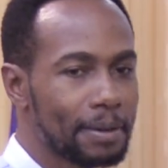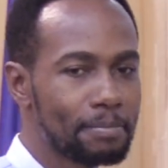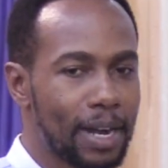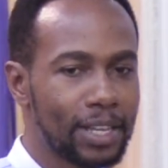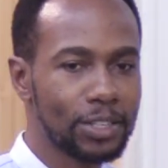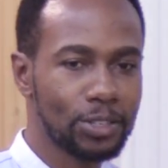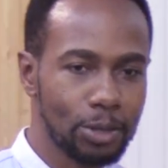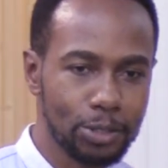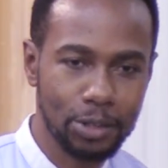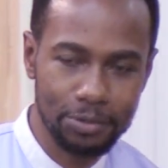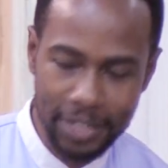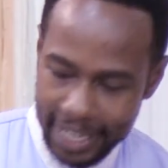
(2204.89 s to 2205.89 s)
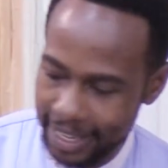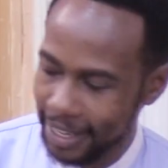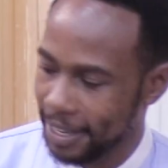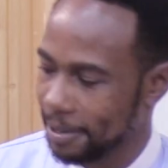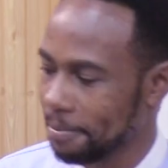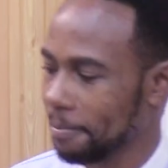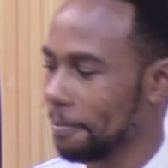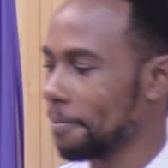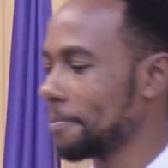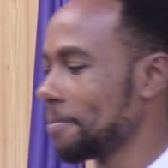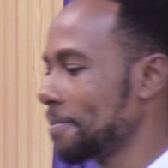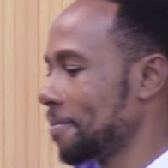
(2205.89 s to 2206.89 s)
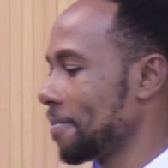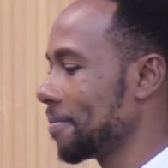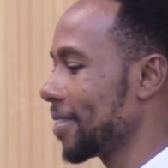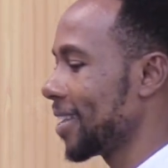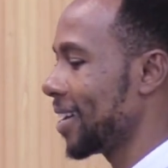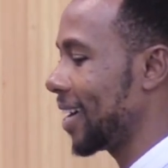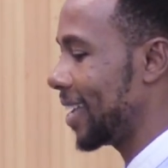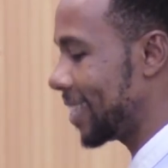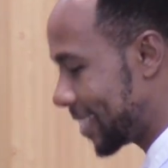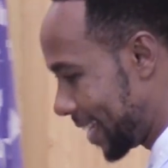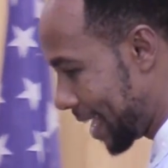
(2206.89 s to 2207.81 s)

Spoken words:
my source of healing, his